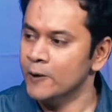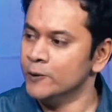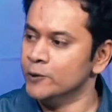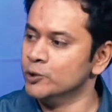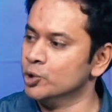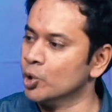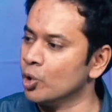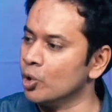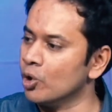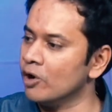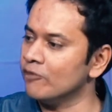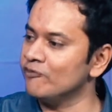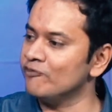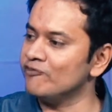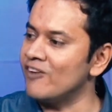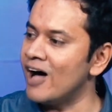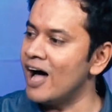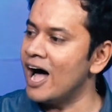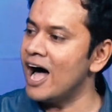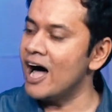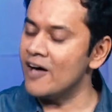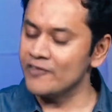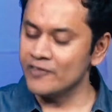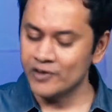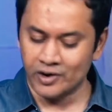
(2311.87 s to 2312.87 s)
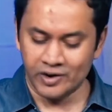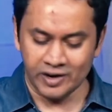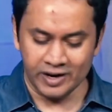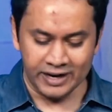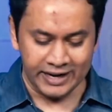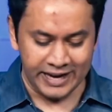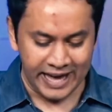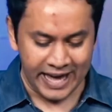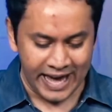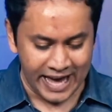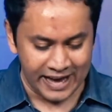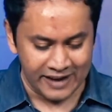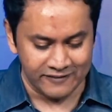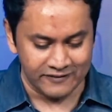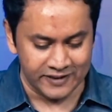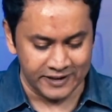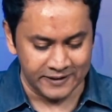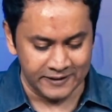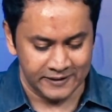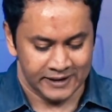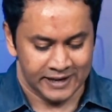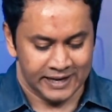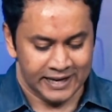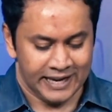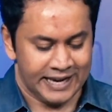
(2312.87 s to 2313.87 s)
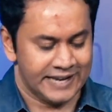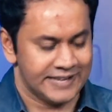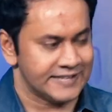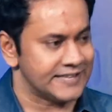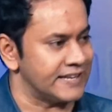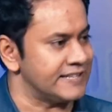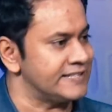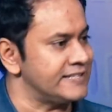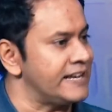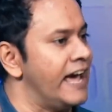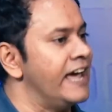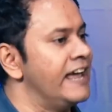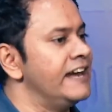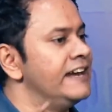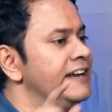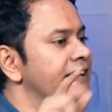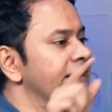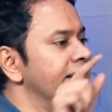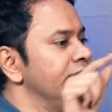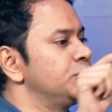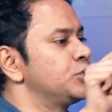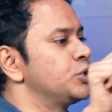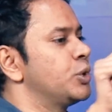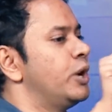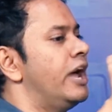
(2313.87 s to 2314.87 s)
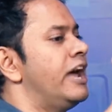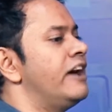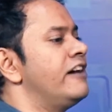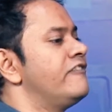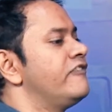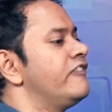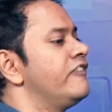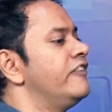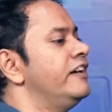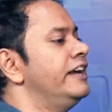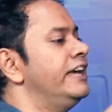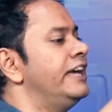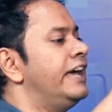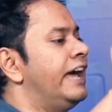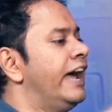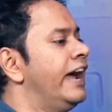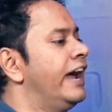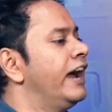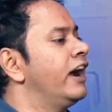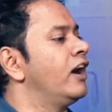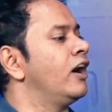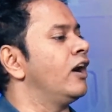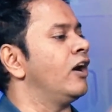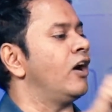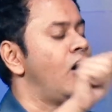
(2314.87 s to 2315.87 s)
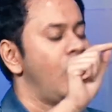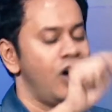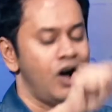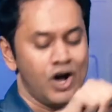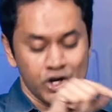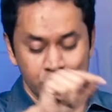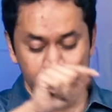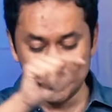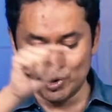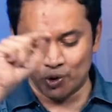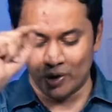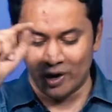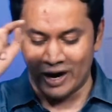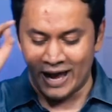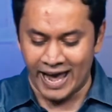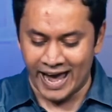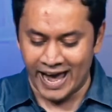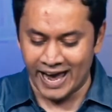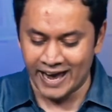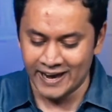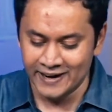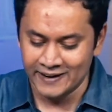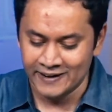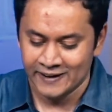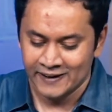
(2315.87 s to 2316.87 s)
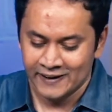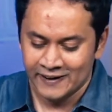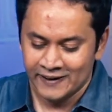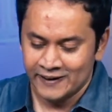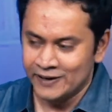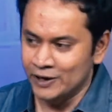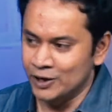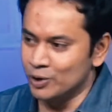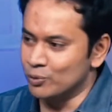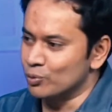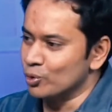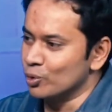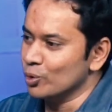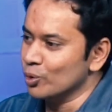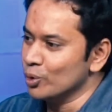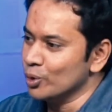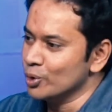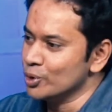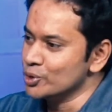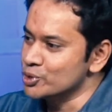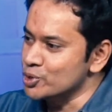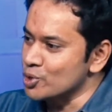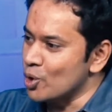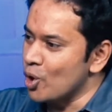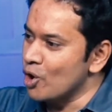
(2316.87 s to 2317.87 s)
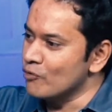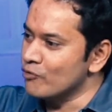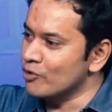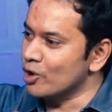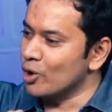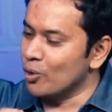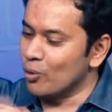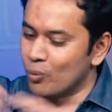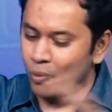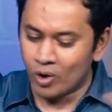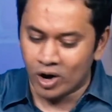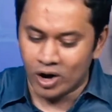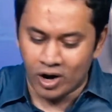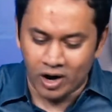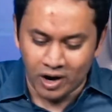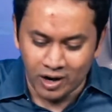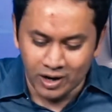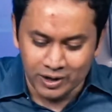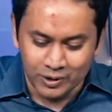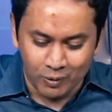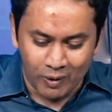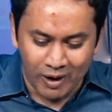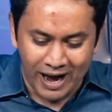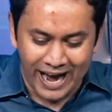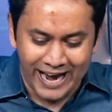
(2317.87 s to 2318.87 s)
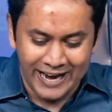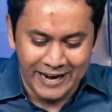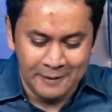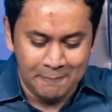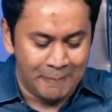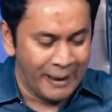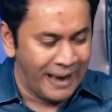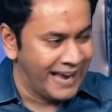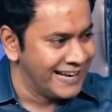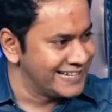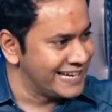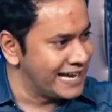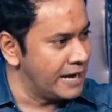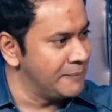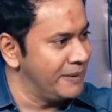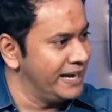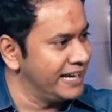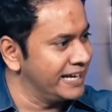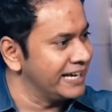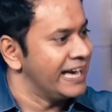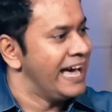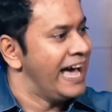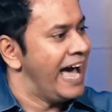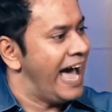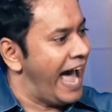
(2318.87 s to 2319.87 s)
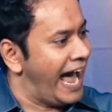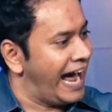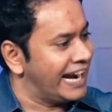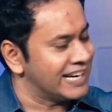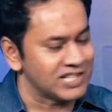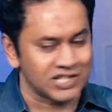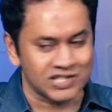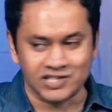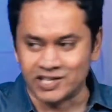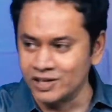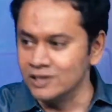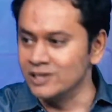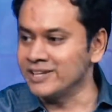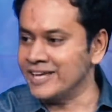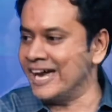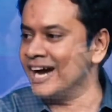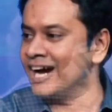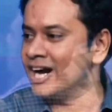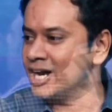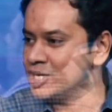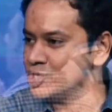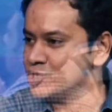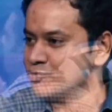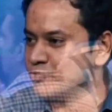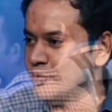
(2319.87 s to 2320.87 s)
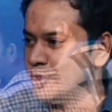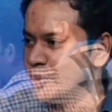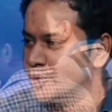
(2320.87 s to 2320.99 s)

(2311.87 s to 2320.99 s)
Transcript: your Father in heaven is attending to every hair on your head. He rules over a worldwide pandemic and still cares for